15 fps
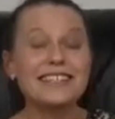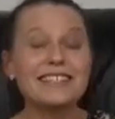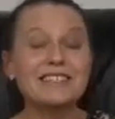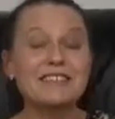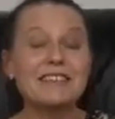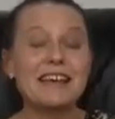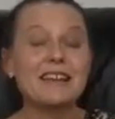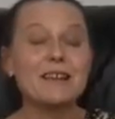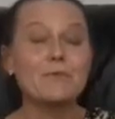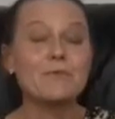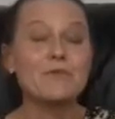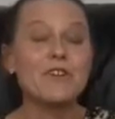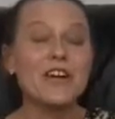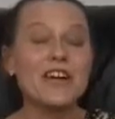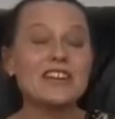
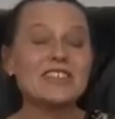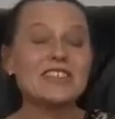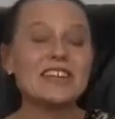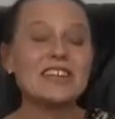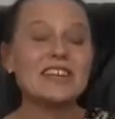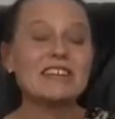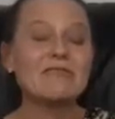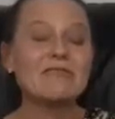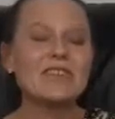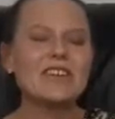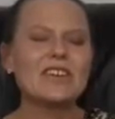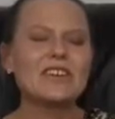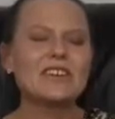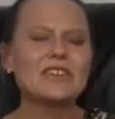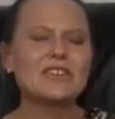celebrating
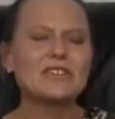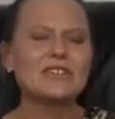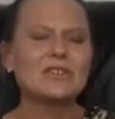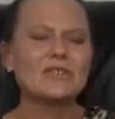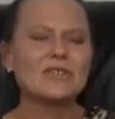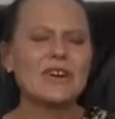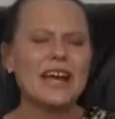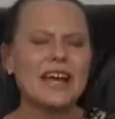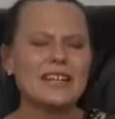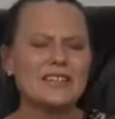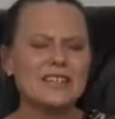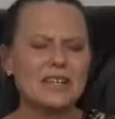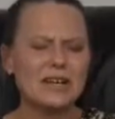these great